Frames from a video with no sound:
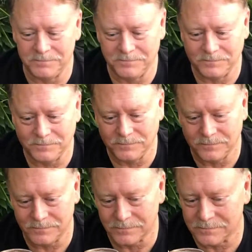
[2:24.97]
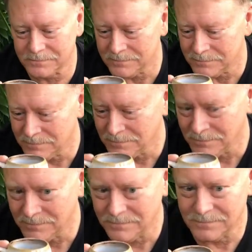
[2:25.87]

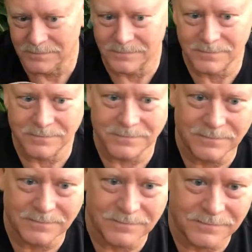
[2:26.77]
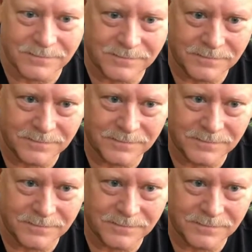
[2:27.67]
(silence)